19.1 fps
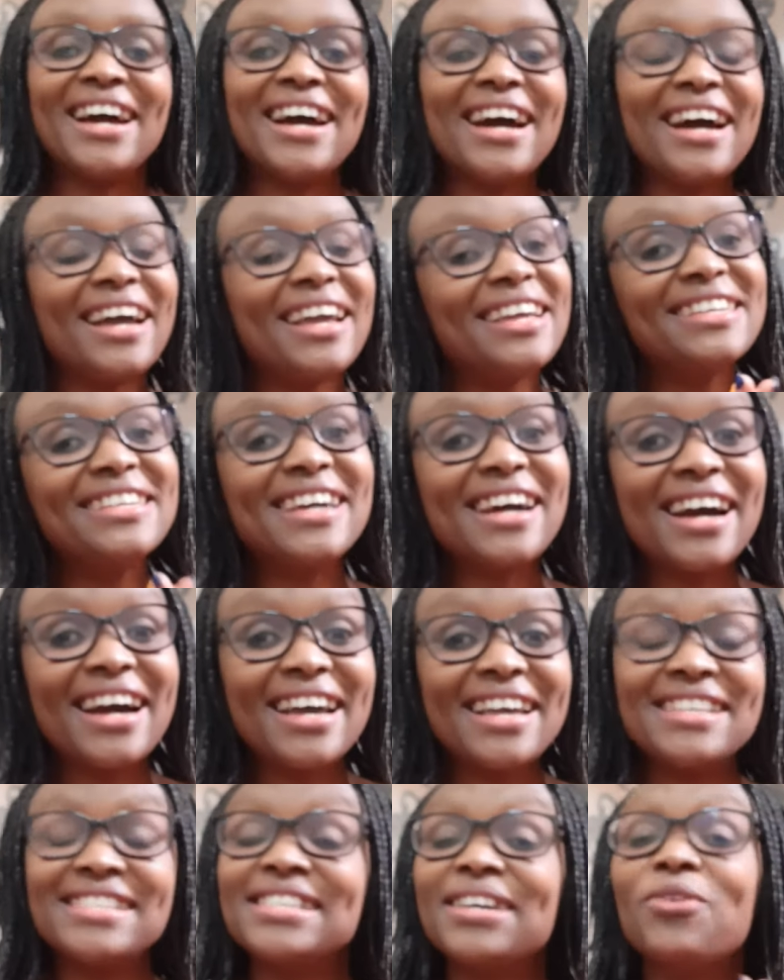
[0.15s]
hi
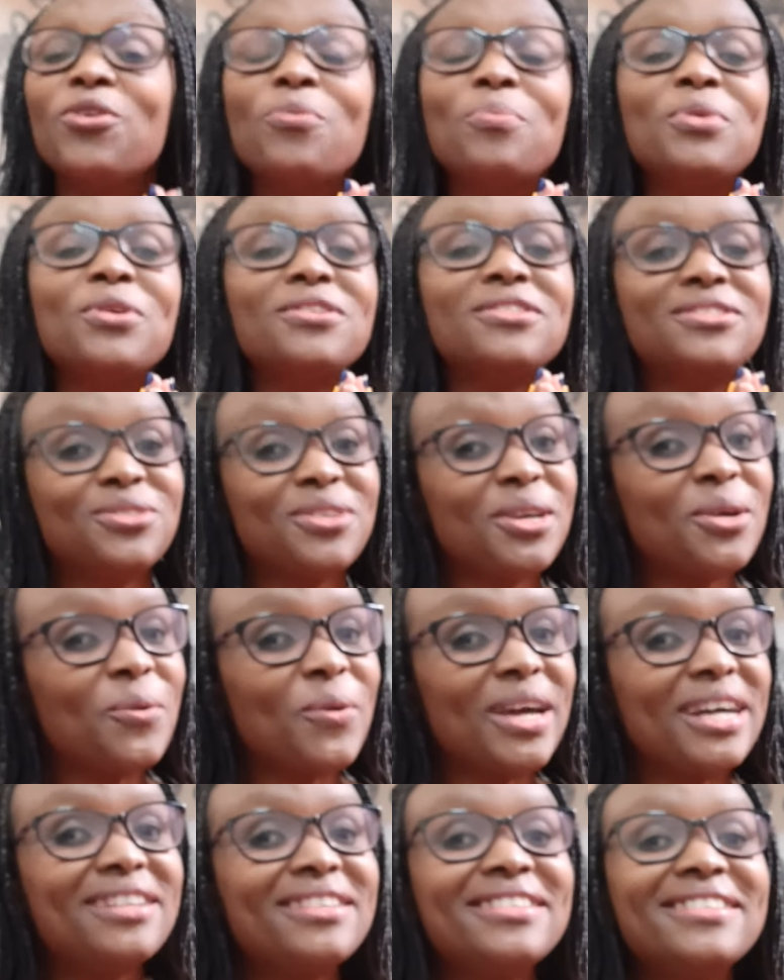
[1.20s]
guys i hope you're doing
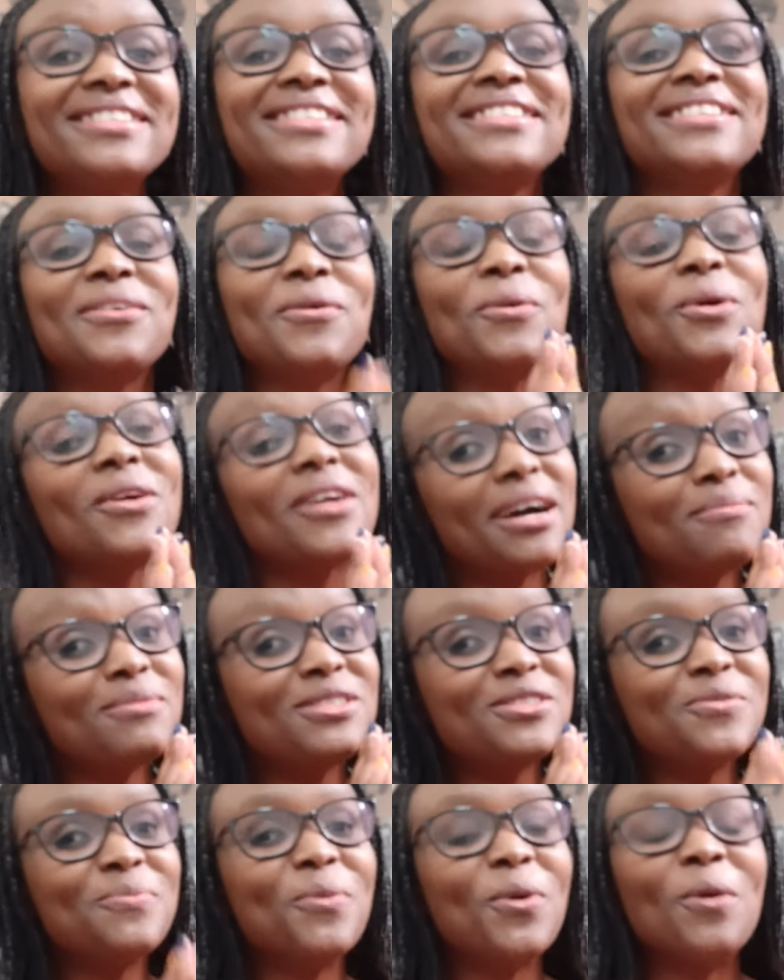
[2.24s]
well welcome
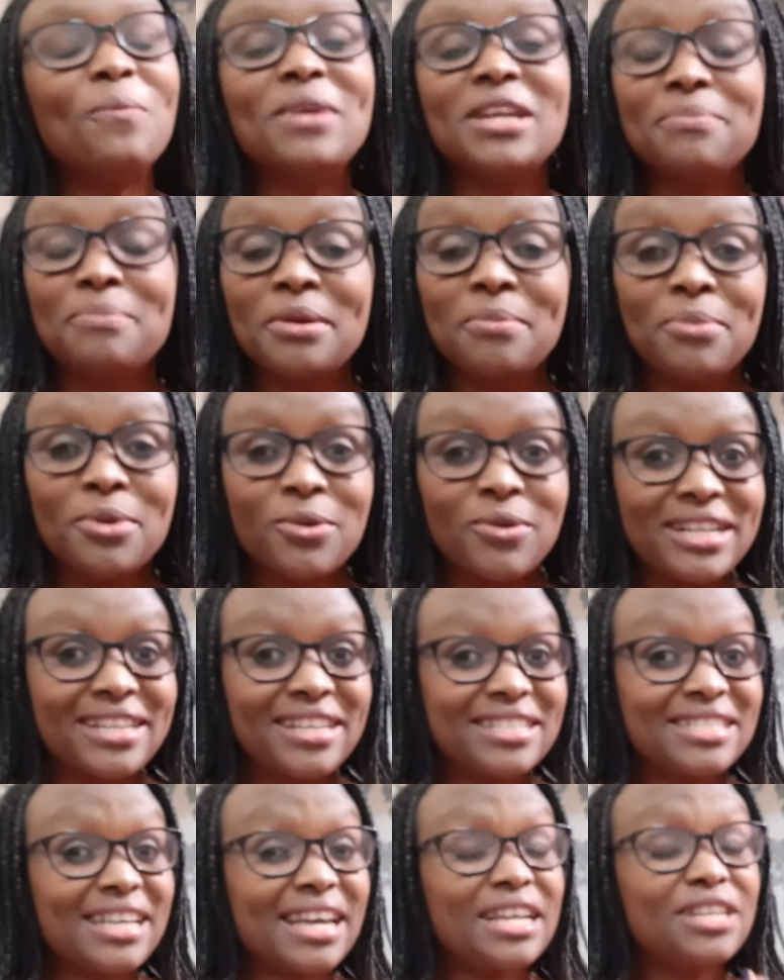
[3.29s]
to mom and baby
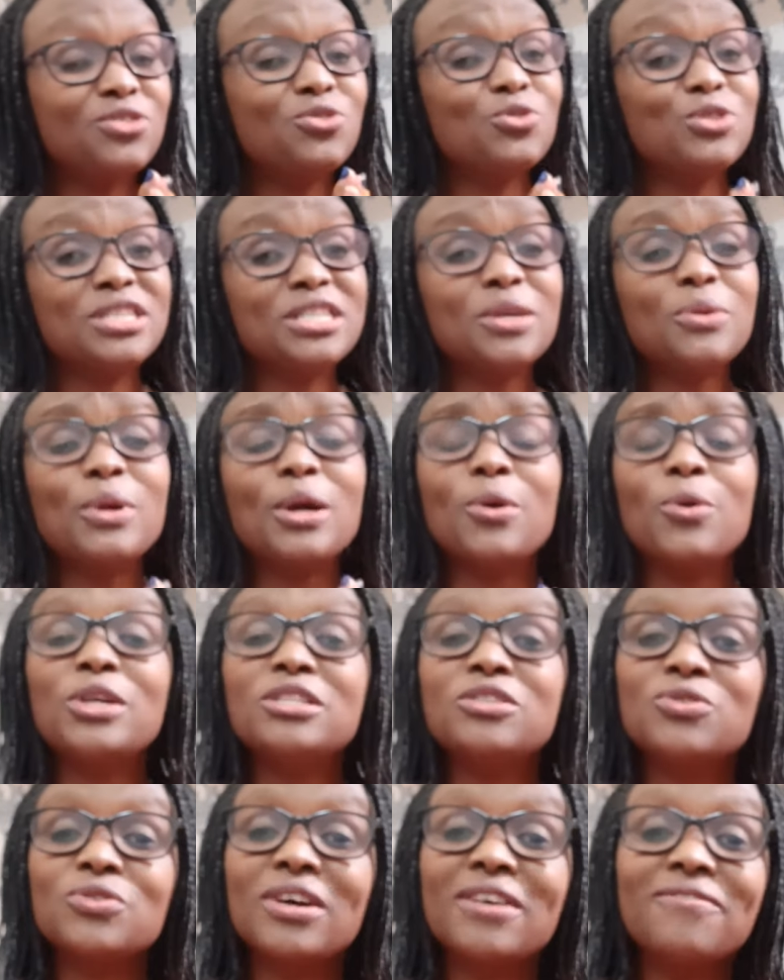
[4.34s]
wellness and today we are going
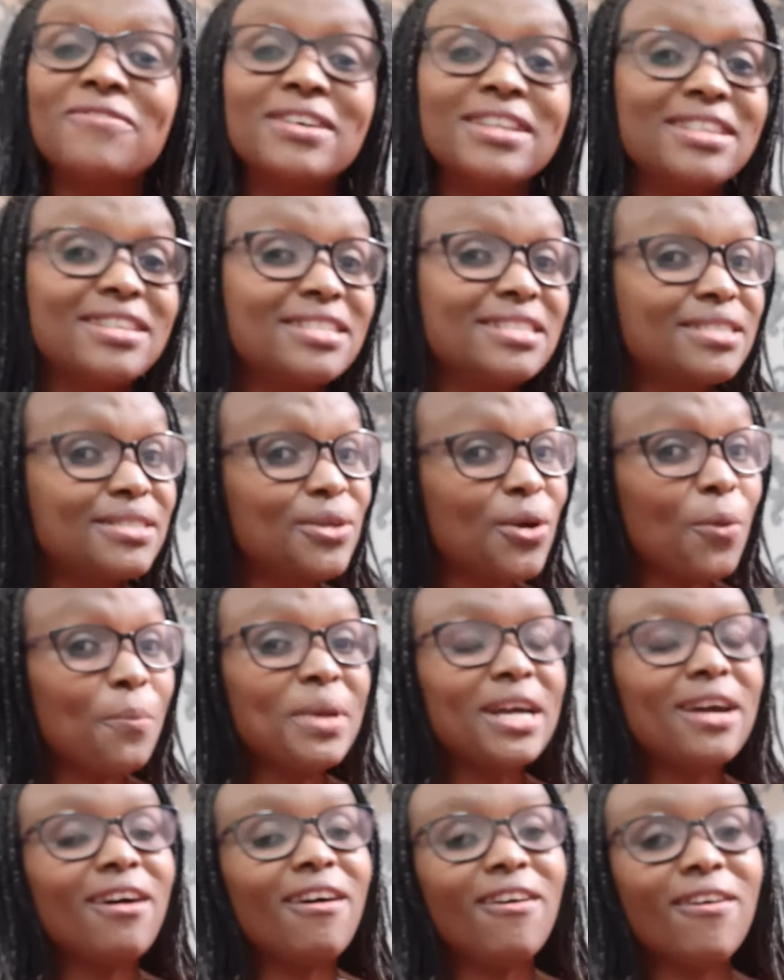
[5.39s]
to cover this
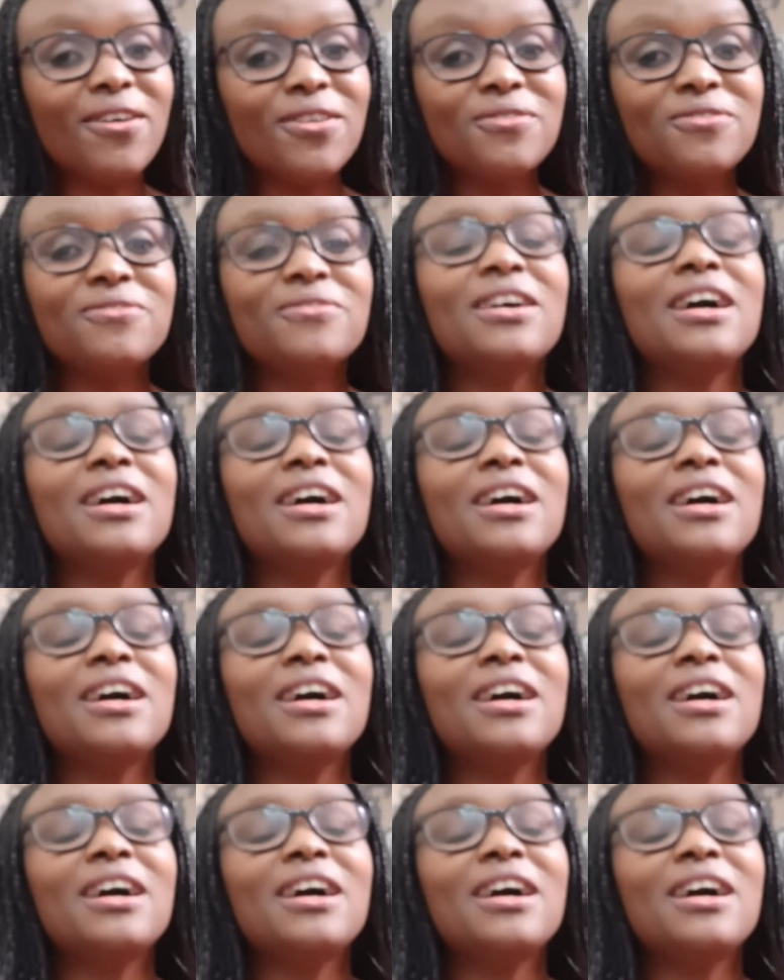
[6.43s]
topic of